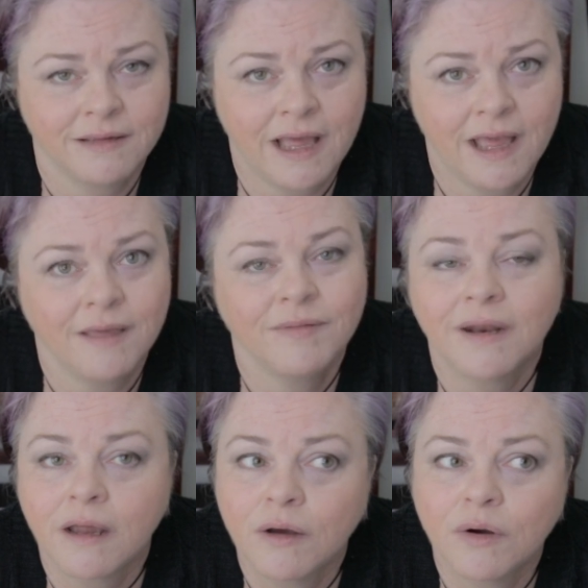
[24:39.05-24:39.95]
hey,
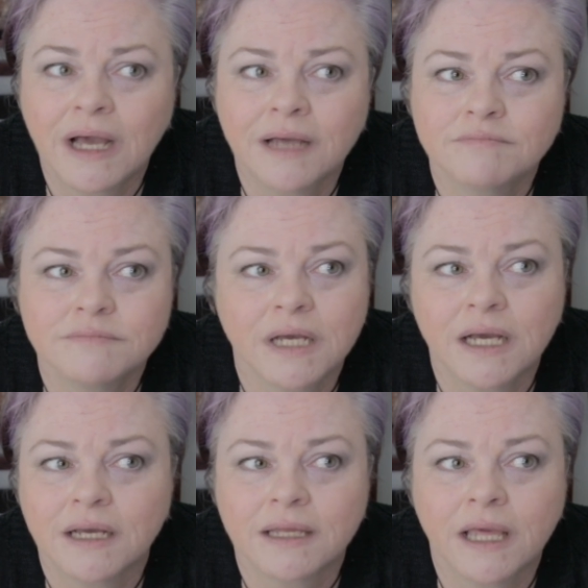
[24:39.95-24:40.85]

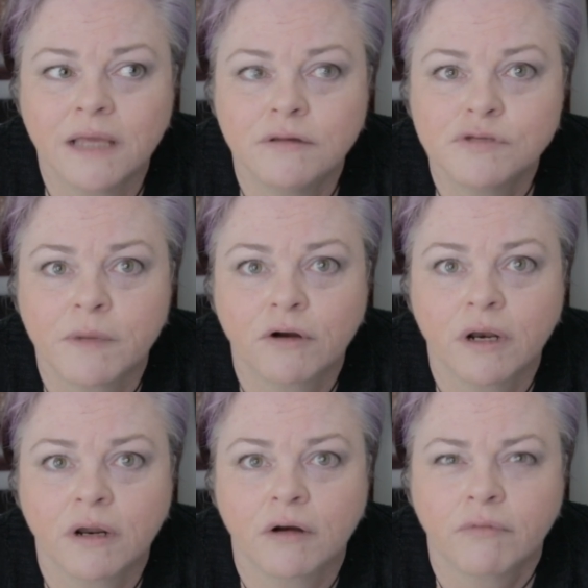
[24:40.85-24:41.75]
I can't use my
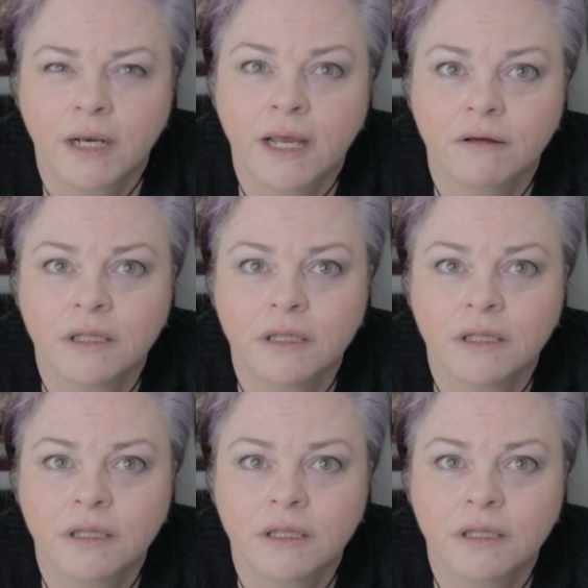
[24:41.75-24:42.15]
credit card right now.